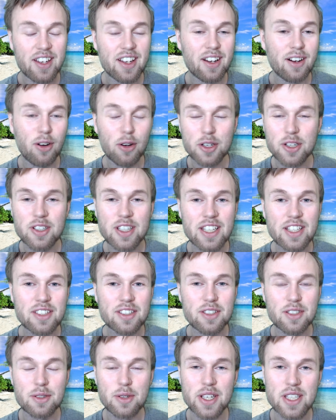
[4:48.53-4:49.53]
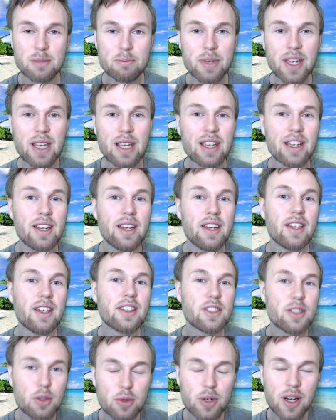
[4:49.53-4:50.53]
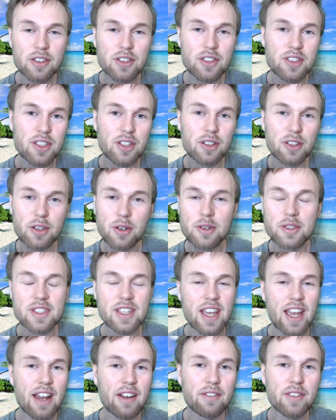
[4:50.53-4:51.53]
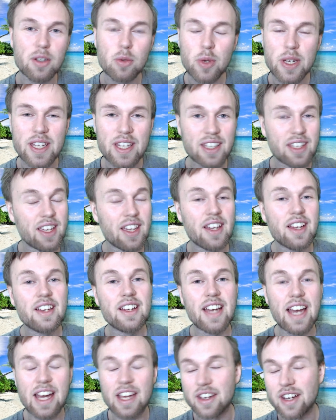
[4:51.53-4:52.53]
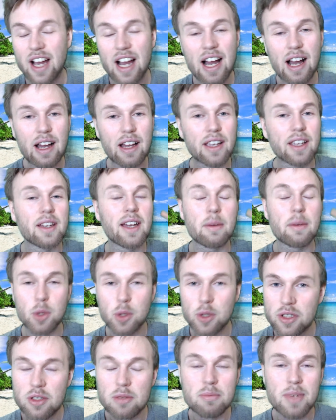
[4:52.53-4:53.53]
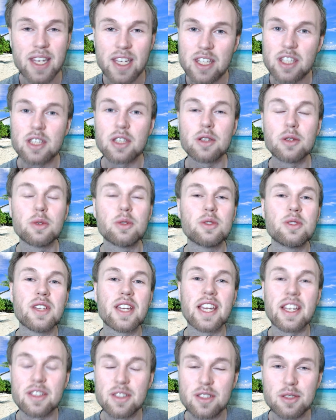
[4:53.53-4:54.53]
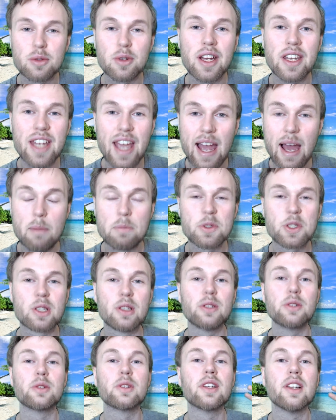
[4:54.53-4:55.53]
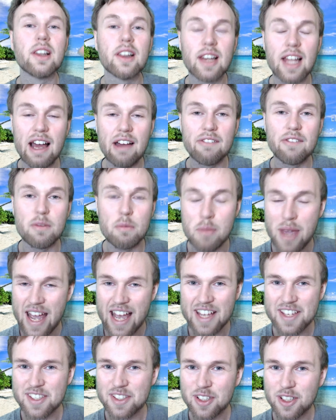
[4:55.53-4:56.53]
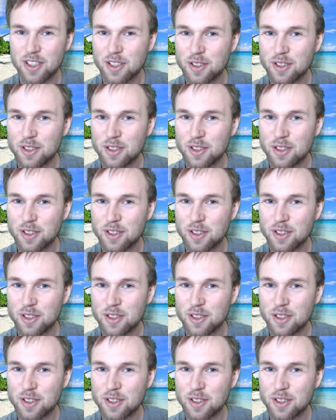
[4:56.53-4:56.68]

All you need to do is pay 200 euros every week, and I am going to make you into an absolute love master.